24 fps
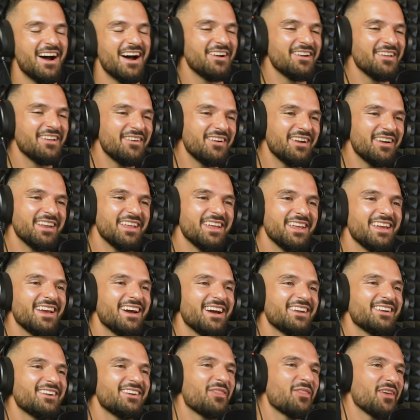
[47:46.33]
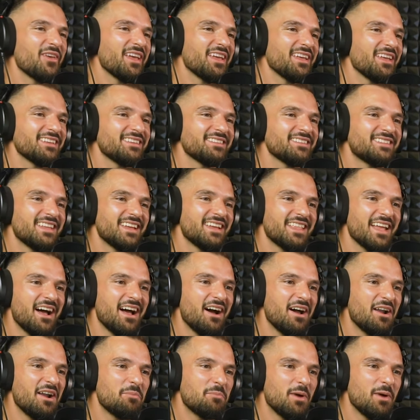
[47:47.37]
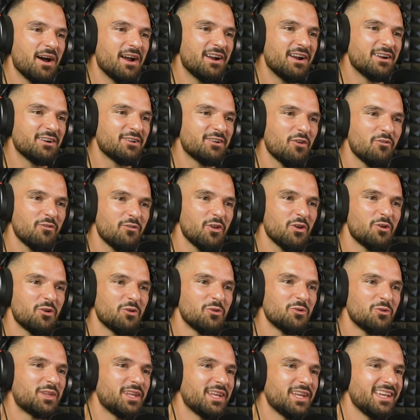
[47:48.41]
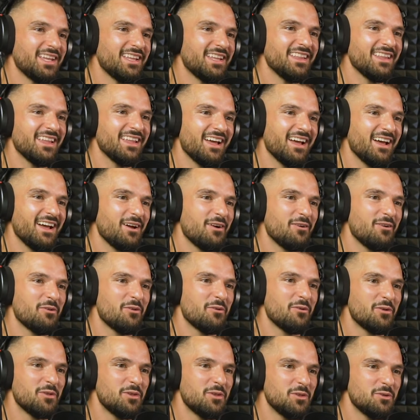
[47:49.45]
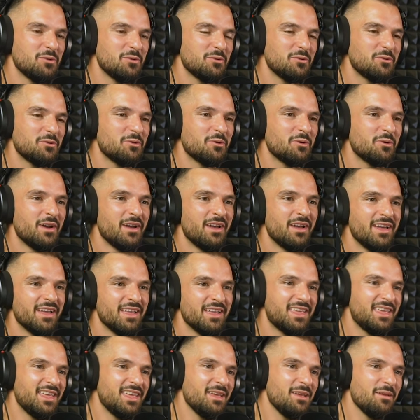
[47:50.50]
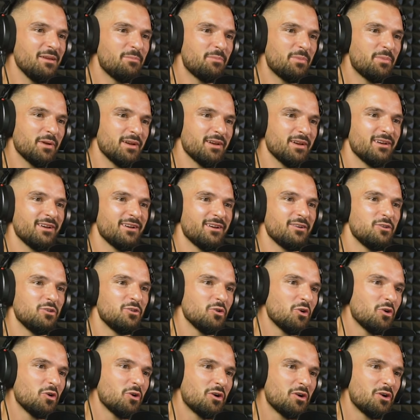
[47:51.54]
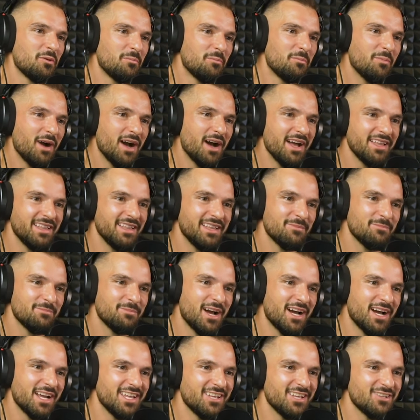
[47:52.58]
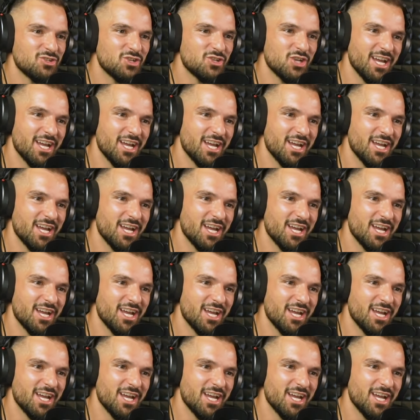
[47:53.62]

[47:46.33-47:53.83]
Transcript: are there any other things that are part of your routine? How you keep uh, your mind and body in